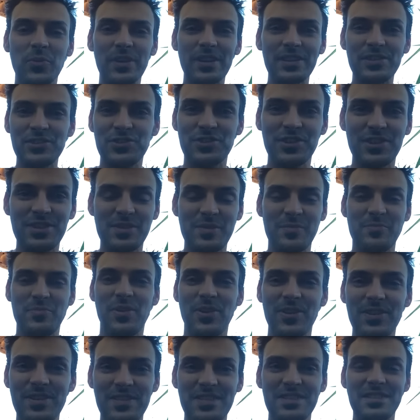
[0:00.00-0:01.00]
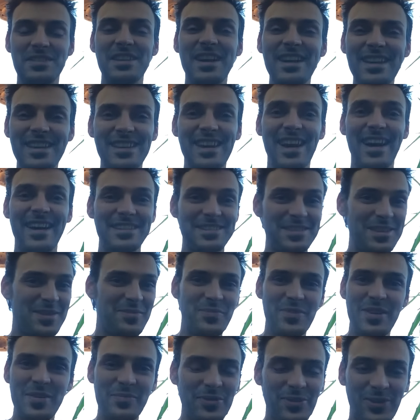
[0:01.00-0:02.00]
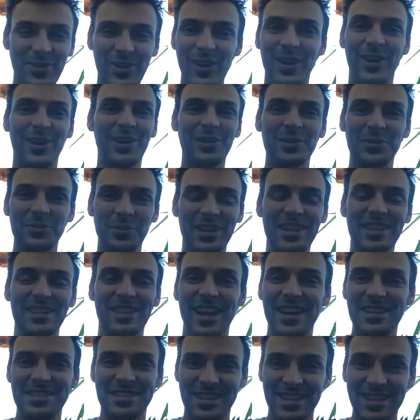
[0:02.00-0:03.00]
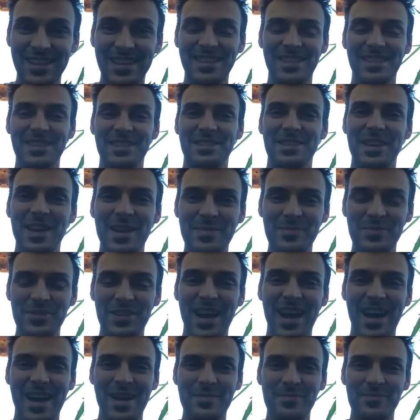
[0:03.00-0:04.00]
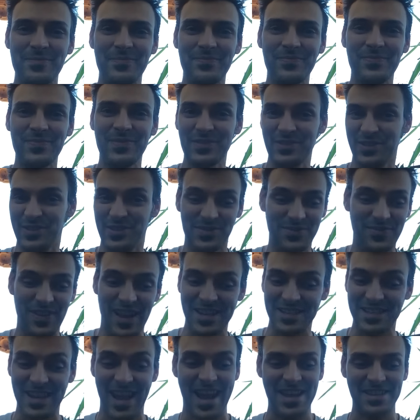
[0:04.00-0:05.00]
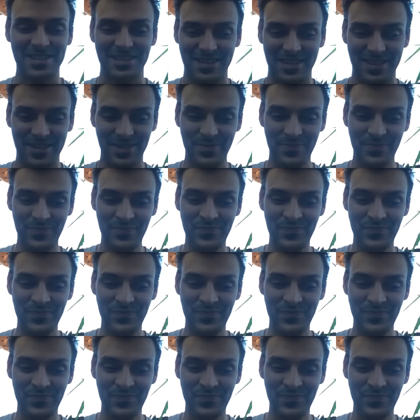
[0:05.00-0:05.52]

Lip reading: it's just a part of the zeitgeist and people are all realizing it at the same time, which is fantastic.